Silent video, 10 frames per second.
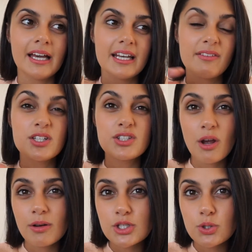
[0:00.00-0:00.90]
And if you
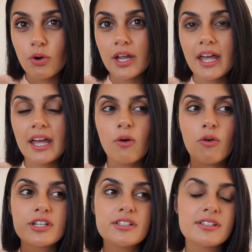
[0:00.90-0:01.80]
don't enjoy it,
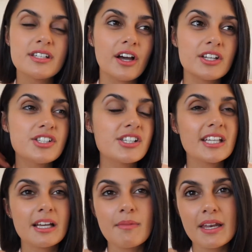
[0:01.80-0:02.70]
or it like
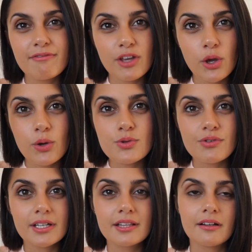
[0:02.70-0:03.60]
doesn't get many views
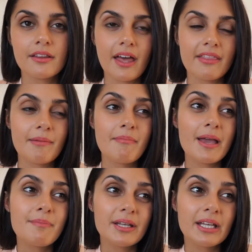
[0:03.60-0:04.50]
or anything like that, then
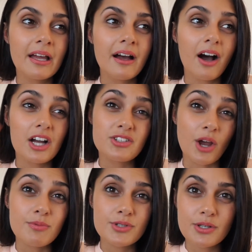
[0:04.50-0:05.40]
maybe I
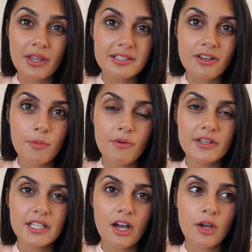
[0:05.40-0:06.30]
don't do that type of
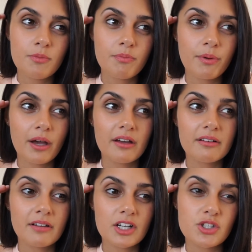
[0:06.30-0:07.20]
video, but
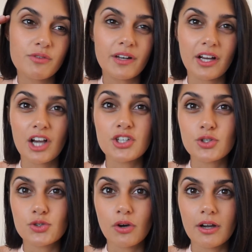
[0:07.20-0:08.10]
I do feel like I
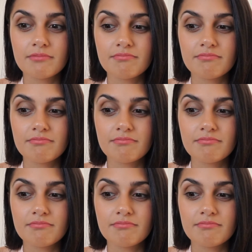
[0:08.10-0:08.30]
should try.